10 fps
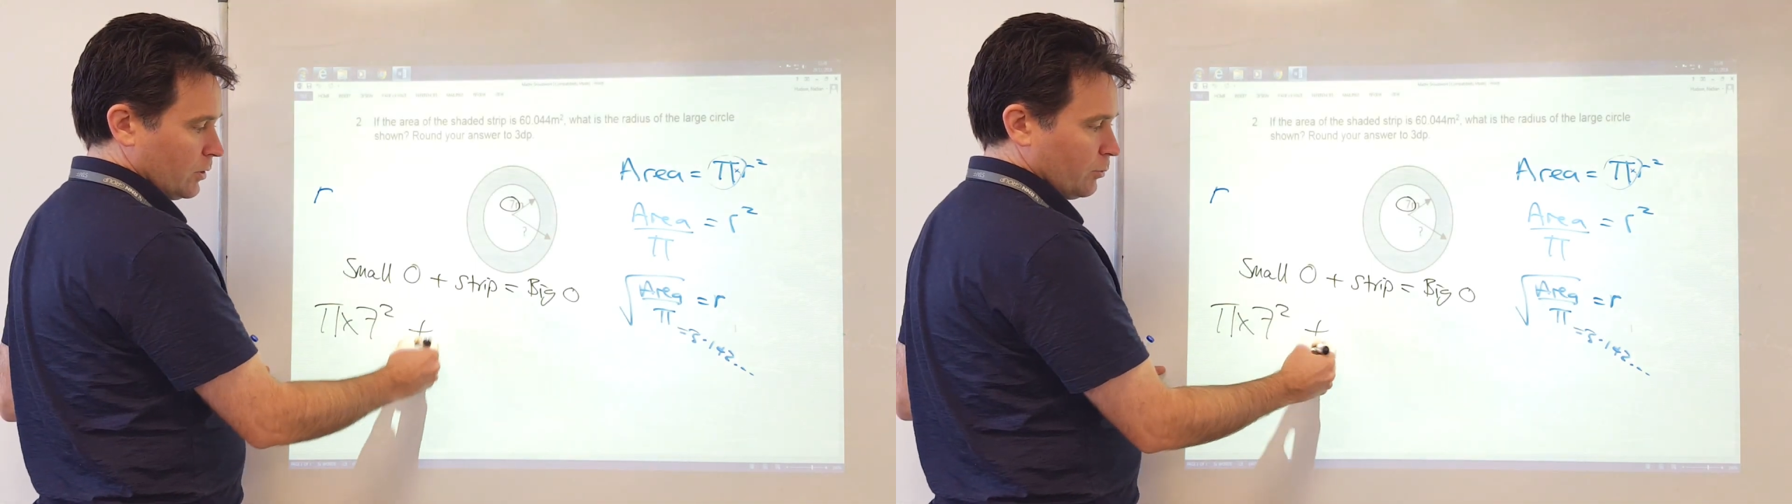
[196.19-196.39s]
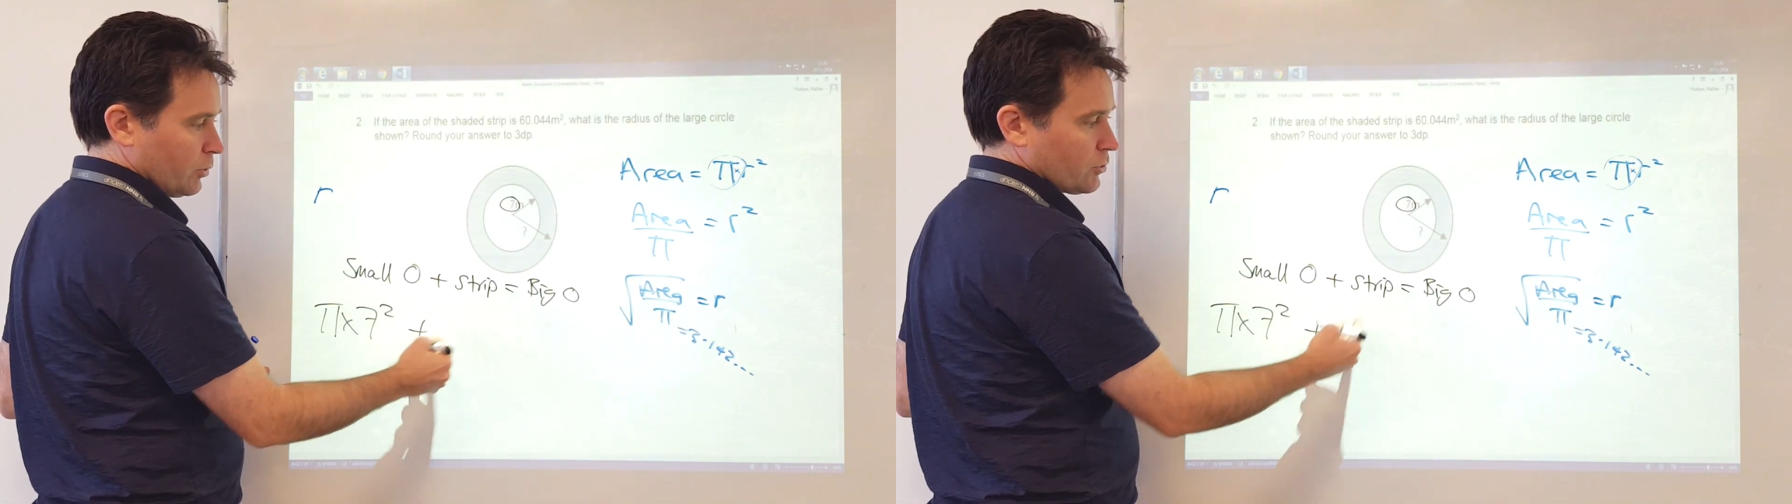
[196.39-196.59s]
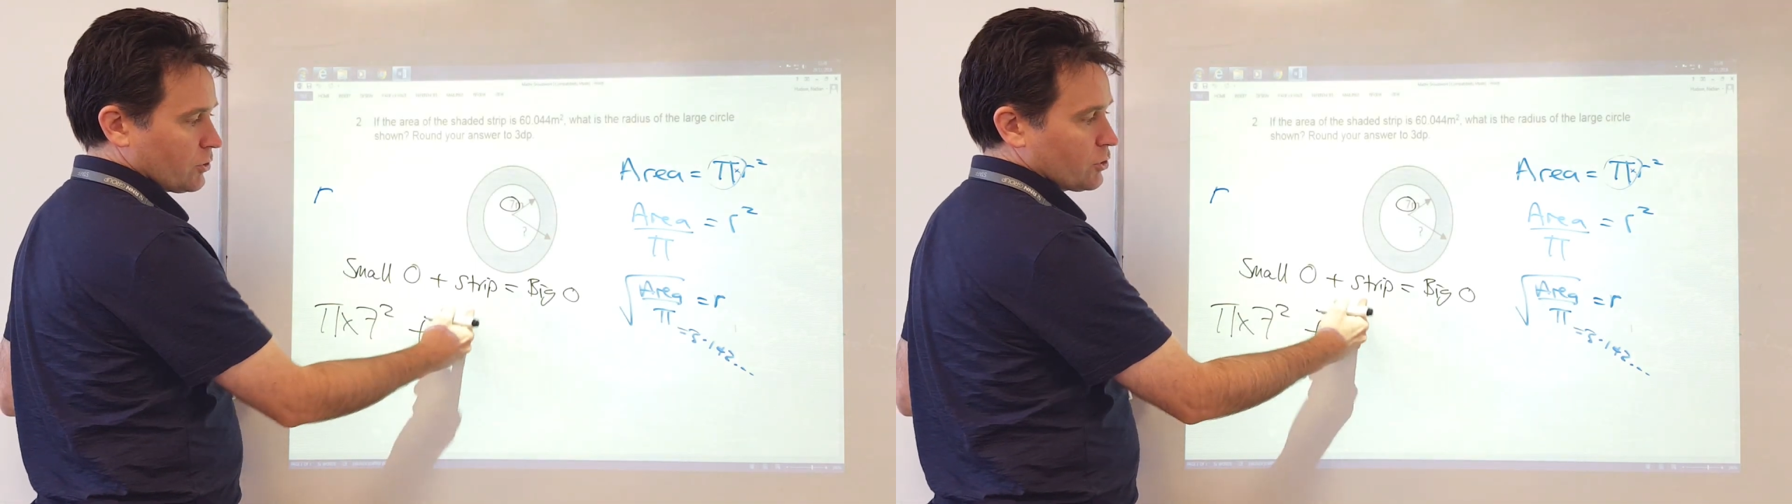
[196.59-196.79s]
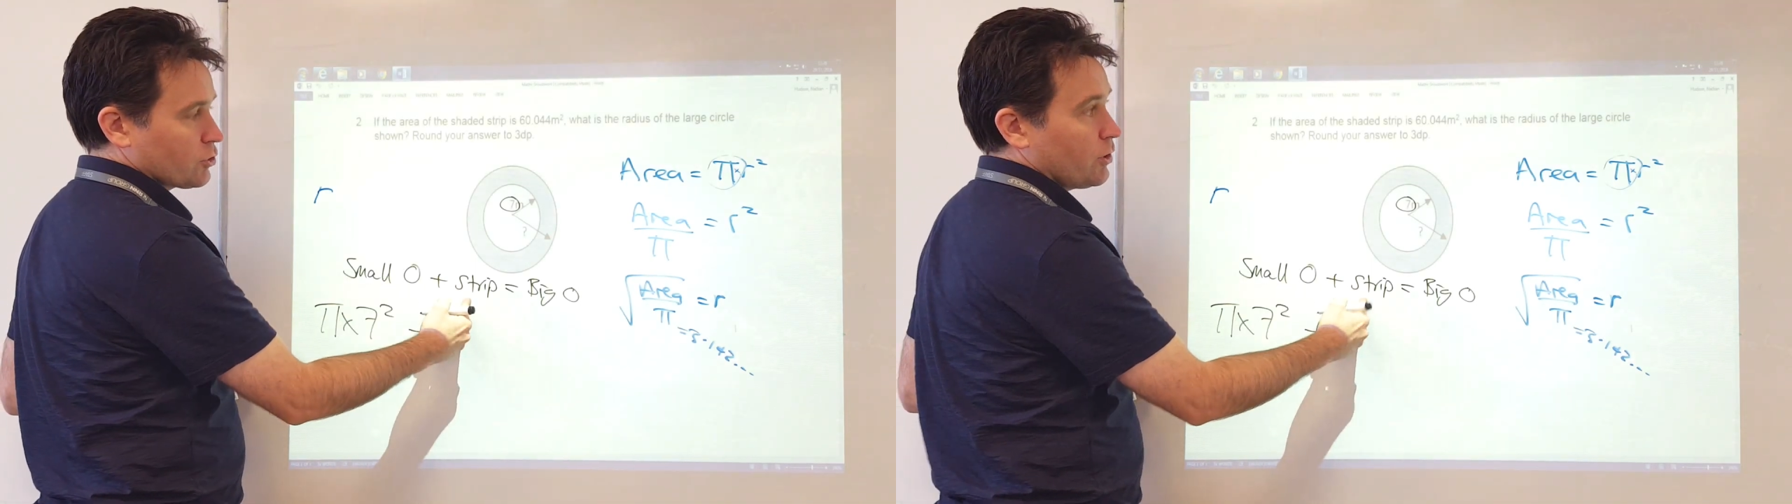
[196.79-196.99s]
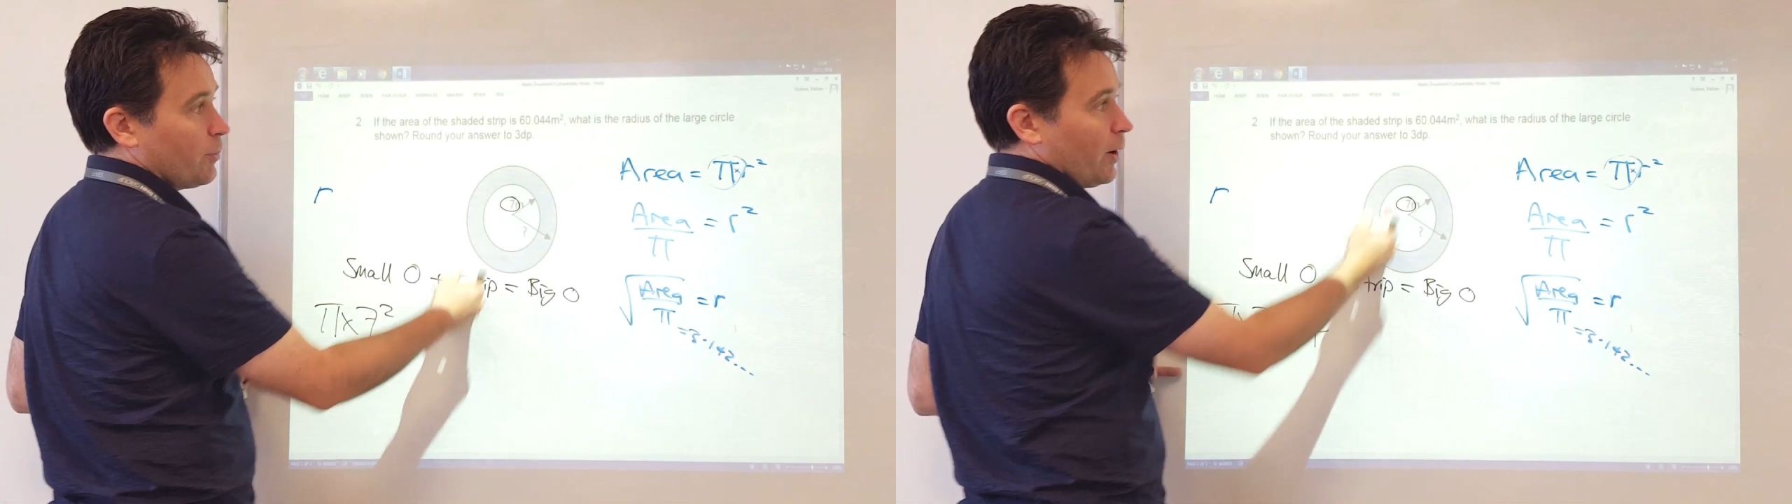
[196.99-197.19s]
plus the
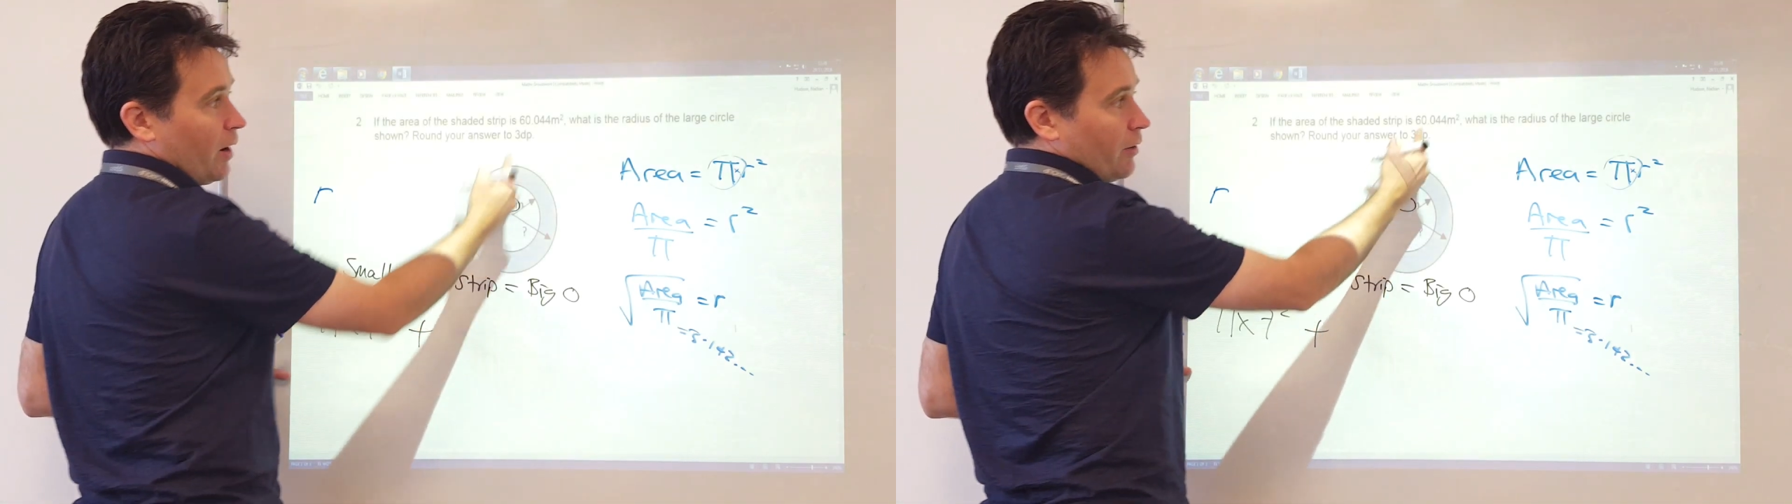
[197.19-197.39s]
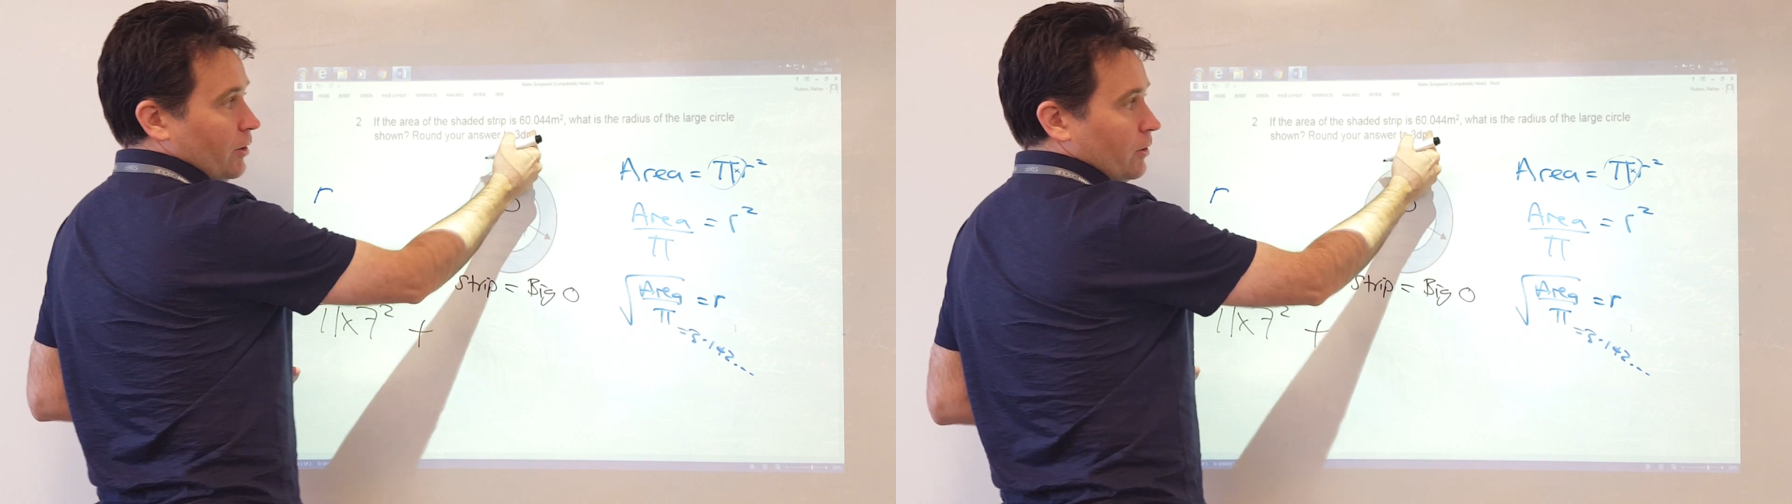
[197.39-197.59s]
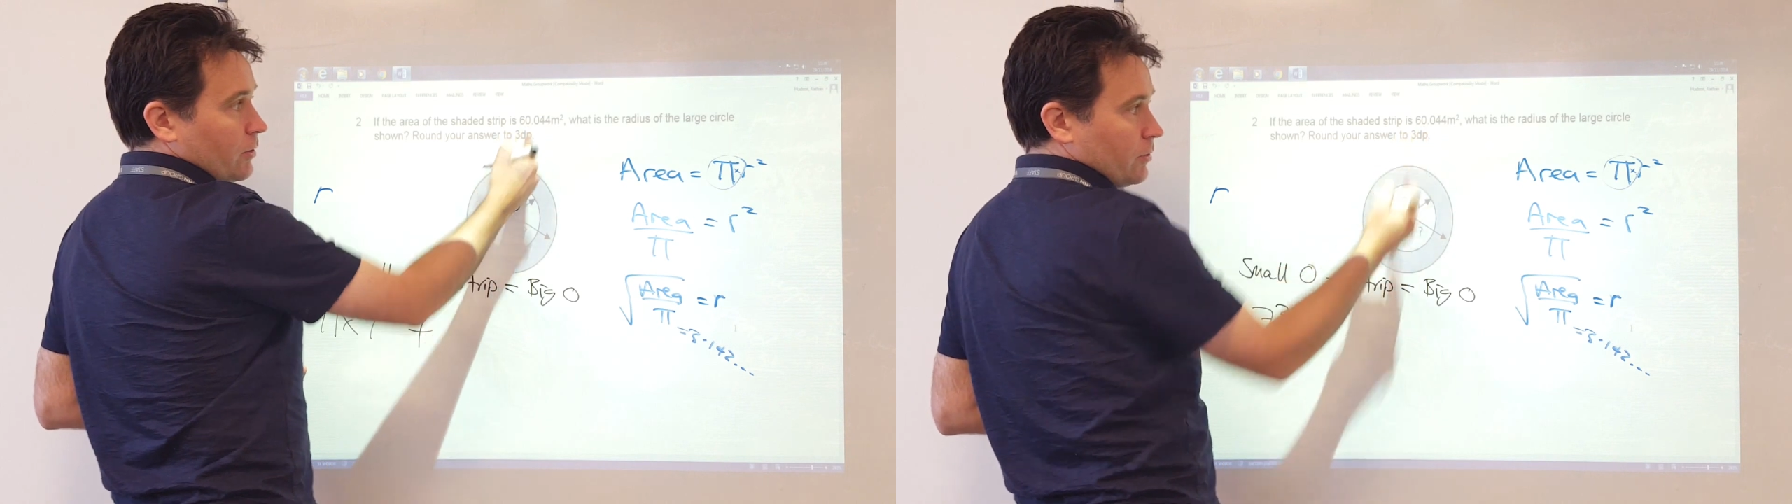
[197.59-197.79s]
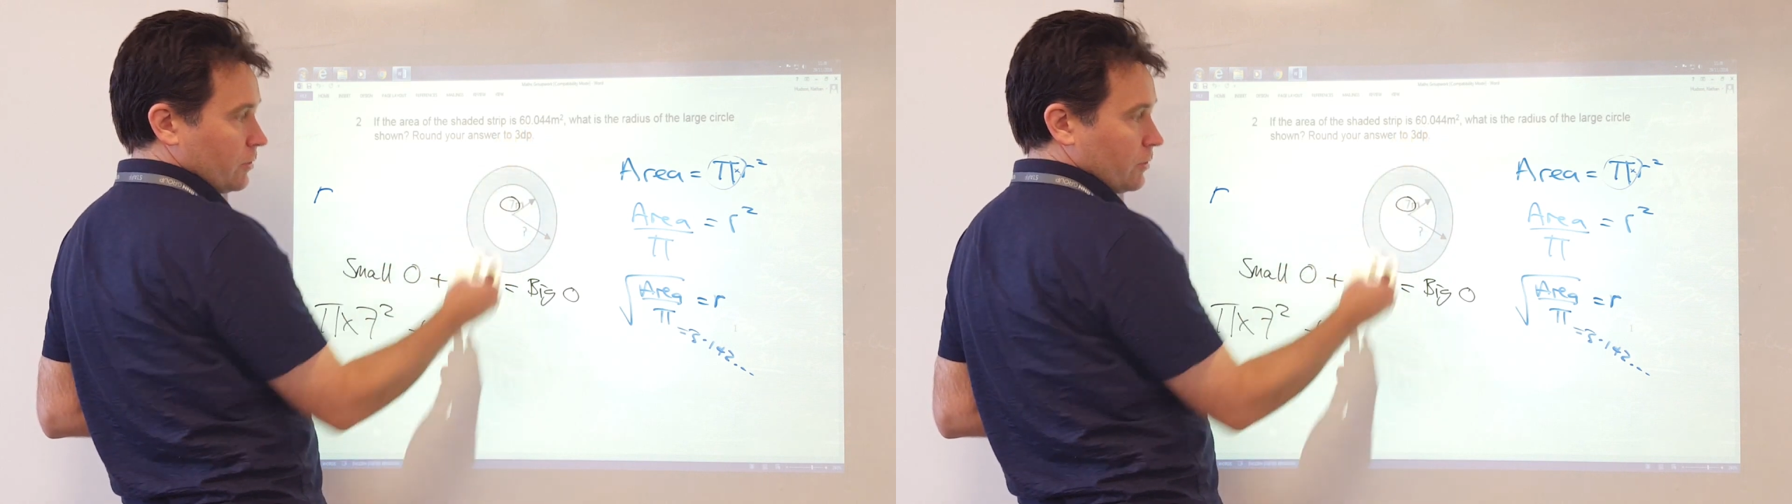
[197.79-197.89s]
strip area,